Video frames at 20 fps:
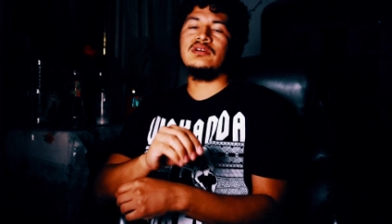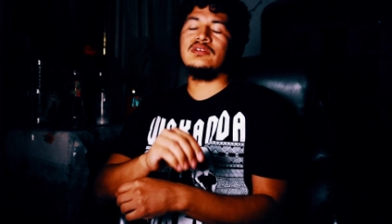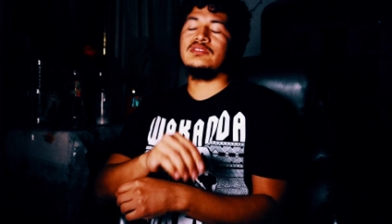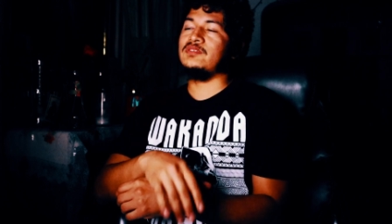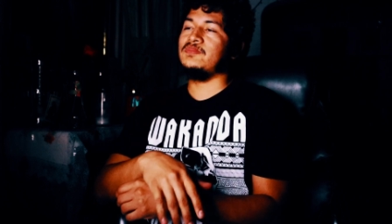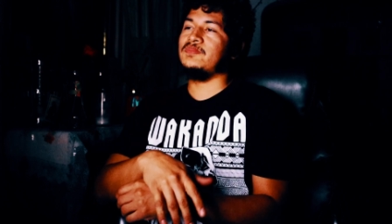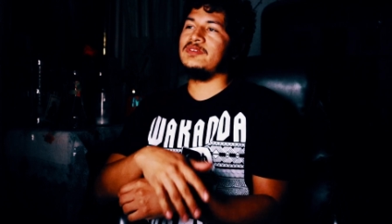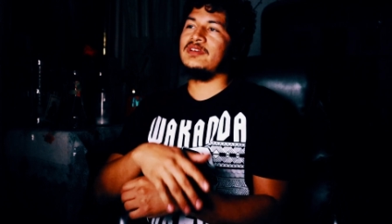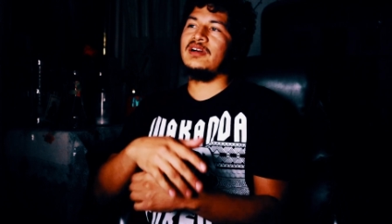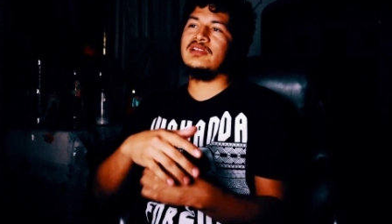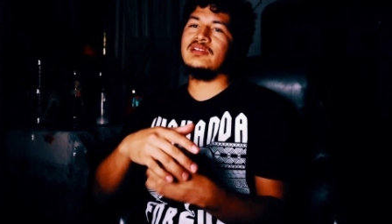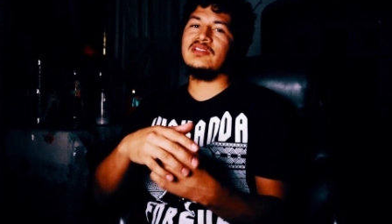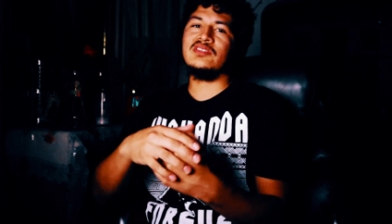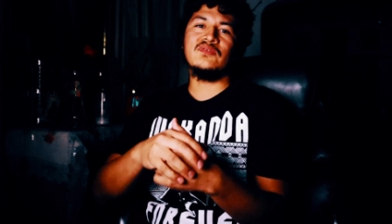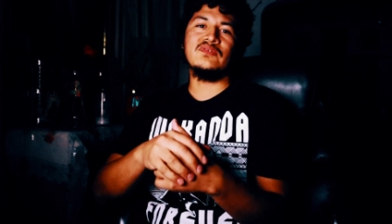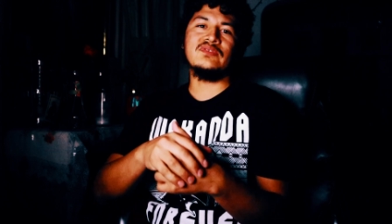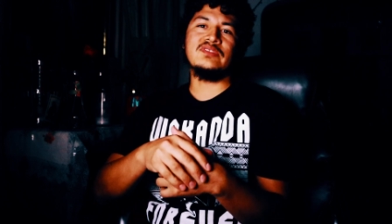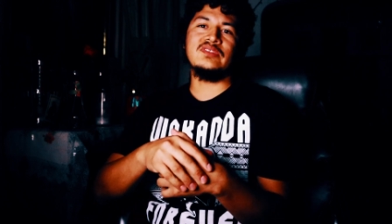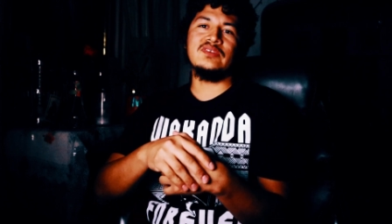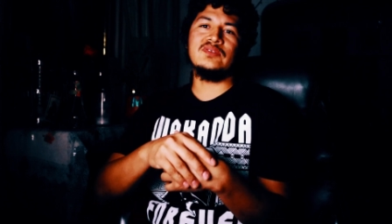To be honest
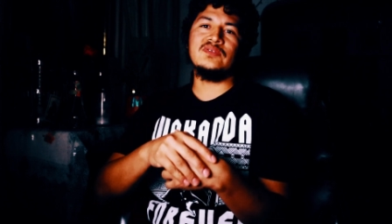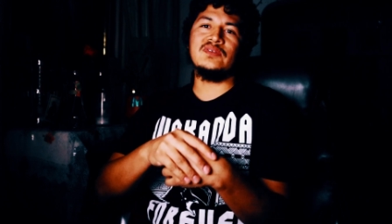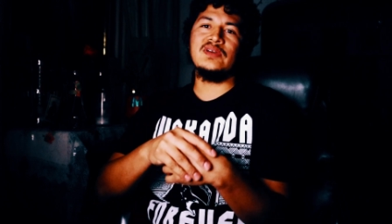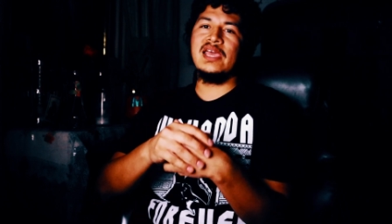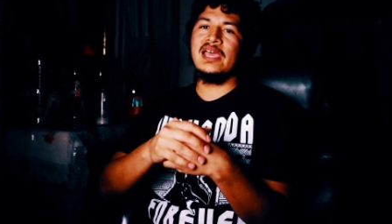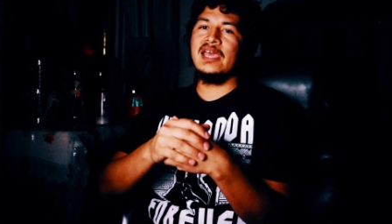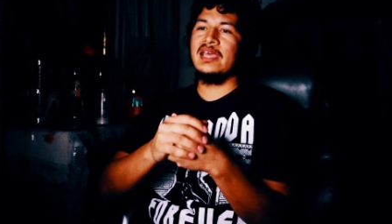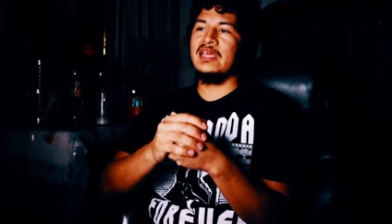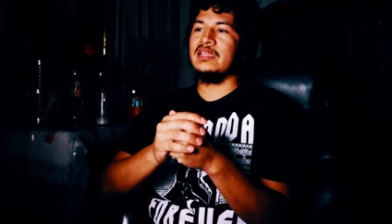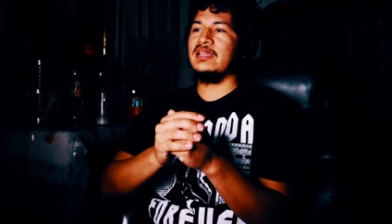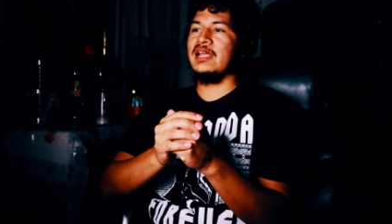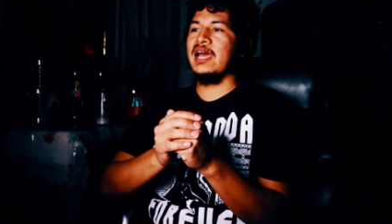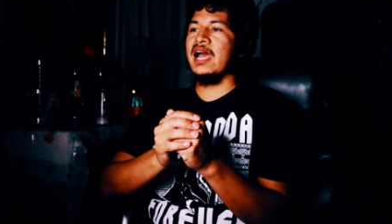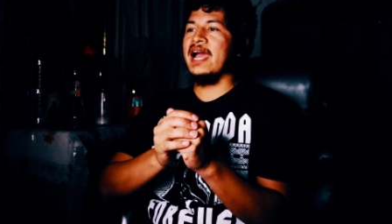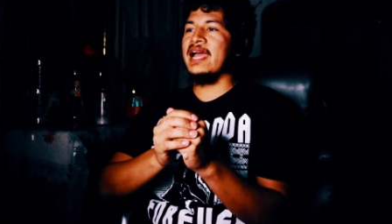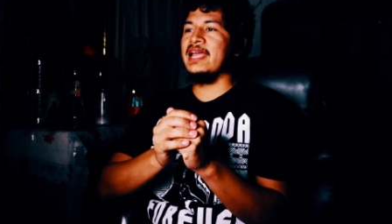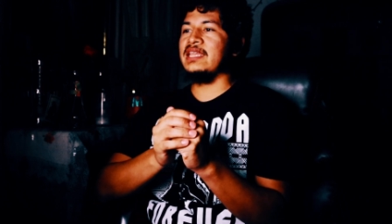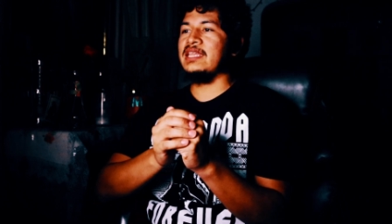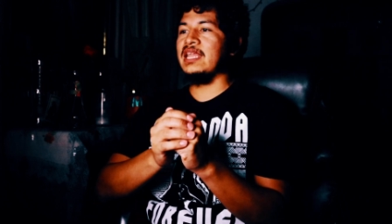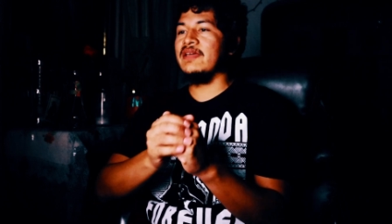with you, and
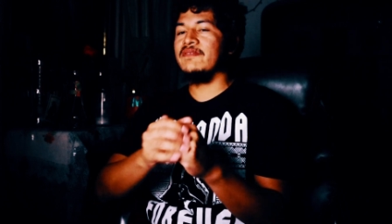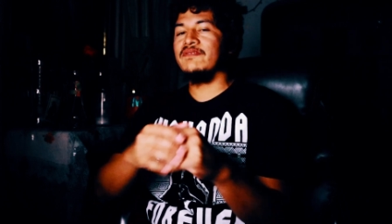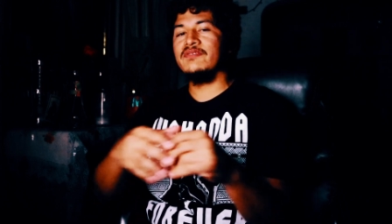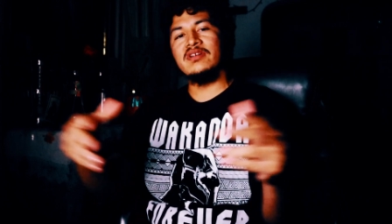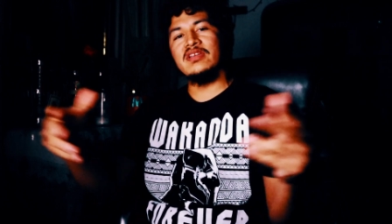I never